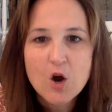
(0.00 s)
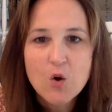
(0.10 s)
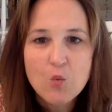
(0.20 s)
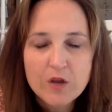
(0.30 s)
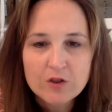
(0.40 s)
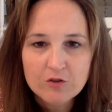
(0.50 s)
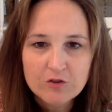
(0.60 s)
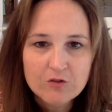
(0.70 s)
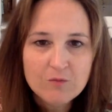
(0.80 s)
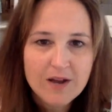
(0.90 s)
We
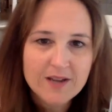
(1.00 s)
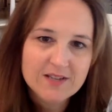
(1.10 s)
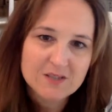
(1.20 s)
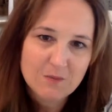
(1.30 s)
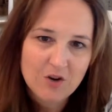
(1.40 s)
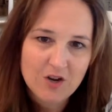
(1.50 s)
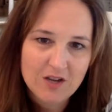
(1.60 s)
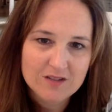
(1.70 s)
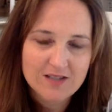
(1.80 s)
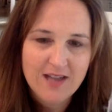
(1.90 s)
learn by
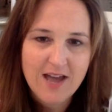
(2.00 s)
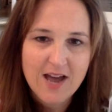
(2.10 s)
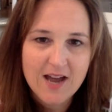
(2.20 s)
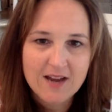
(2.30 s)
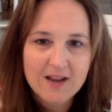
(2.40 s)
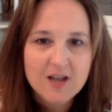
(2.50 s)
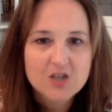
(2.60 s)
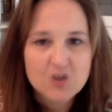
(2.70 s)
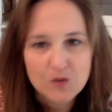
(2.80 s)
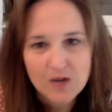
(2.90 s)
experience. And
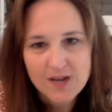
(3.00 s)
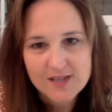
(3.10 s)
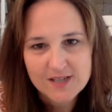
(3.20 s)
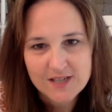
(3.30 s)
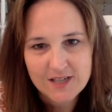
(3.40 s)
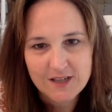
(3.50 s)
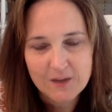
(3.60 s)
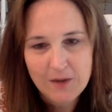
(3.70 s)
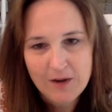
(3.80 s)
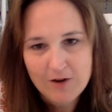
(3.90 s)
so when I see a
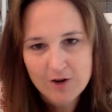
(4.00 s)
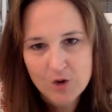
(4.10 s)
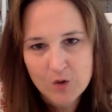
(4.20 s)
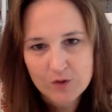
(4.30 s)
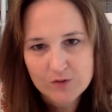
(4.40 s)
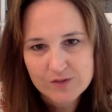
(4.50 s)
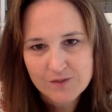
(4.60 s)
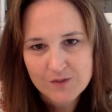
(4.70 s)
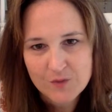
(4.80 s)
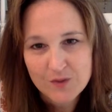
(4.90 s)
parent going through
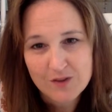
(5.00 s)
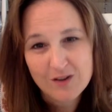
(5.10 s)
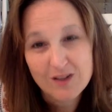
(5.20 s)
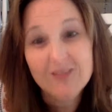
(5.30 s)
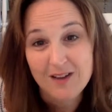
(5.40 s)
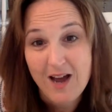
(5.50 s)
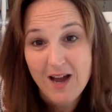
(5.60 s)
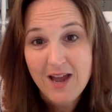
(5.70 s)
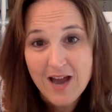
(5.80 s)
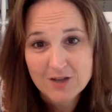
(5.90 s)
something with their kid that
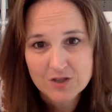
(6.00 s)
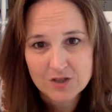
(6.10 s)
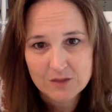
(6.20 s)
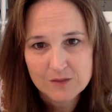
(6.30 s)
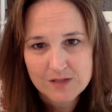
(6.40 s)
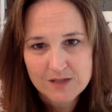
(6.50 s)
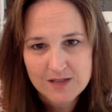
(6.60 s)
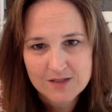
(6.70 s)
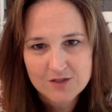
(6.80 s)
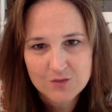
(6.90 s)
I actually was in
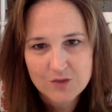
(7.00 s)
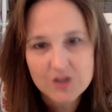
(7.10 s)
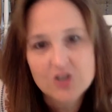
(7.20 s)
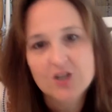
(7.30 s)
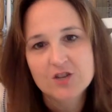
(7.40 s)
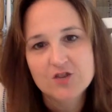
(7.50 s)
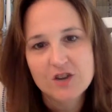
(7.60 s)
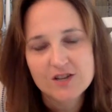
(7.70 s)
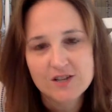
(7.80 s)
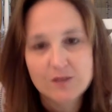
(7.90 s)
that situation, I
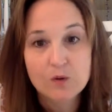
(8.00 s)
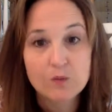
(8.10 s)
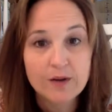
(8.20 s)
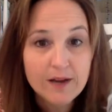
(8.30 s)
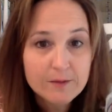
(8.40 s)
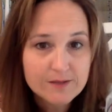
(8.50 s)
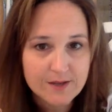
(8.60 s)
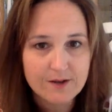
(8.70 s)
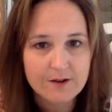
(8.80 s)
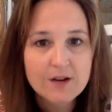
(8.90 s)
try to say, well, when I was
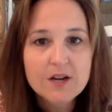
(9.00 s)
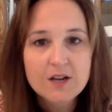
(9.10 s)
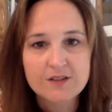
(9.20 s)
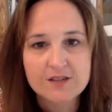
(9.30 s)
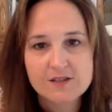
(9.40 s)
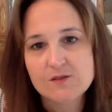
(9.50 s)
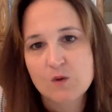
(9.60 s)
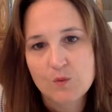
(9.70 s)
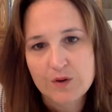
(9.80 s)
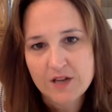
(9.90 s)
here, this is
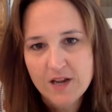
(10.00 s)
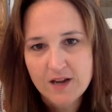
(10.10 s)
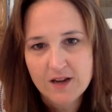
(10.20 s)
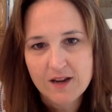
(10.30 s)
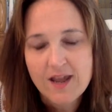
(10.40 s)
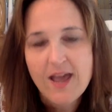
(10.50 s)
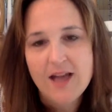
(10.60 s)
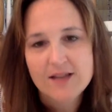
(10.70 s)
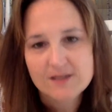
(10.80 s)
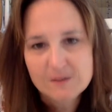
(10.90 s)
what we did.
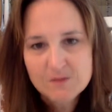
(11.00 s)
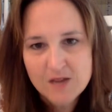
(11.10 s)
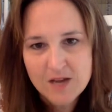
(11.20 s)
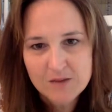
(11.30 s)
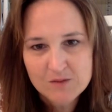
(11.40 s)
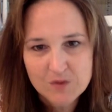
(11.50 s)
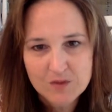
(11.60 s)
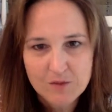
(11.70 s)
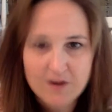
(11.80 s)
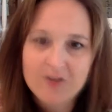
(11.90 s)
And sometimes when the
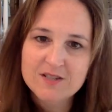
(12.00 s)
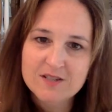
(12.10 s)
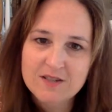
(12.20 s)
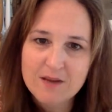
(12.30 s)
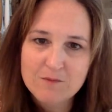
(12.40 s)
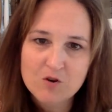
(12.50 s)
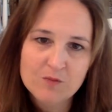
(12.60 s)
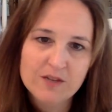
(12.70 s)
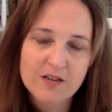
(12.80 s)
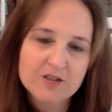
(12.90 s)
parent is in that
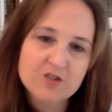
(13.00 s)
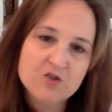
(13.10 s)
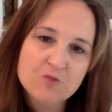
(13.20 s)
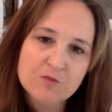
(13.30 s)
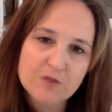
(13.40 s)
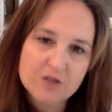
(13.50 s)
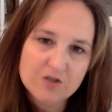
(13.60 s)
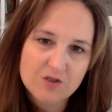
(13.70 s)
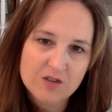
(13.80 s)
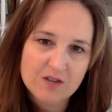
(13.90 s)
moment and is super
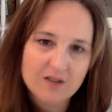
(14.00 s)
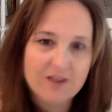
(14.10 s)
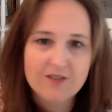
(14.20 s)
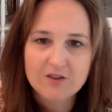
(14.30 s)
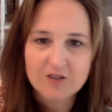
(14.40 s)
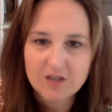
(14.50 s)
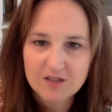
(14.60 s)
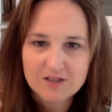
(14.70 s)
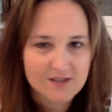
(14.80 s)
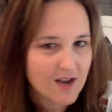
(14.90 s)
frustrated and their kid
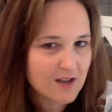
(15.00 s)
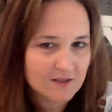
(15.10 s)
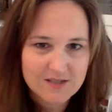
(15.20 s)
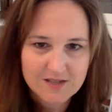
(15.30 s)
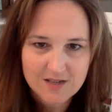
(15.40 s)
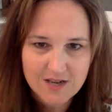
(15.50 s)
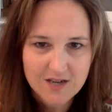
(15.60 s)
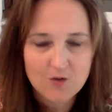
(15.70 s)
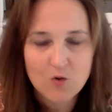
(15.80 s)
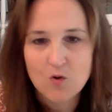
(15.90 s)
is not
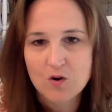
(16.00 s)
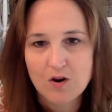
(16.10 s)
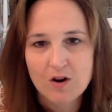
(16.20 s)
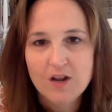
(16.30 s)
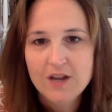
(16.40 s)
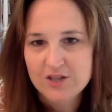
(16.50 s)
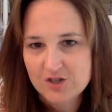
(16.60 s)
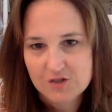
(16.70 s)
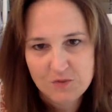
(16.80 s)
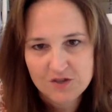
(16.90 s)
listening or is
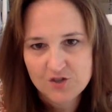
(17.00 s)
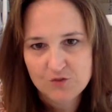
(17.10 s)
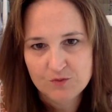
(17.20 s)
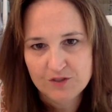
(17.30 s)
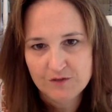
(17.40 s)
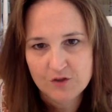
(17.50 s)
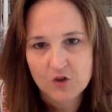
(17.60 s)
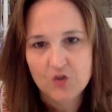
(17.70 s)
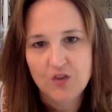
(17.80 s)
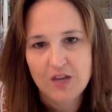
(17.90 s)
just being super
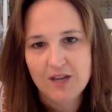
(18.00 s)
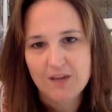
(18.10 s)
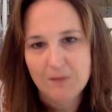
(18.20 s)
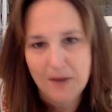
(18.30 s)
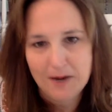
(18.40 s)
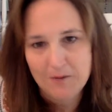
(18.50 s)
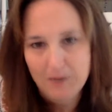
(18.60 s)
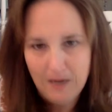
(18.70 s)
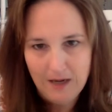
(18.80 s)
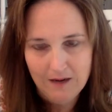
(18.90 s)
difficult, they get mad at
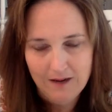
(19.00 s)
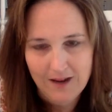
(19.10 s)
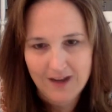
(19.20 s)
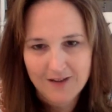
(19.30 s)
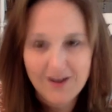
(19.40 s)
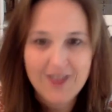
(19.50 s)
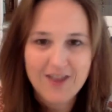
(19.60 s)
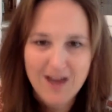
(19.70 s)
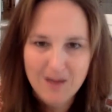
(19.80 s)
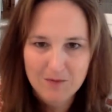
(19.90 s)
me. And I've had
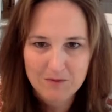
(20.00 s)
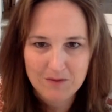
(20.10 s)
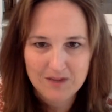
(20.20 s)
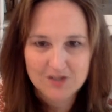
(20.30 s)
that happen to me.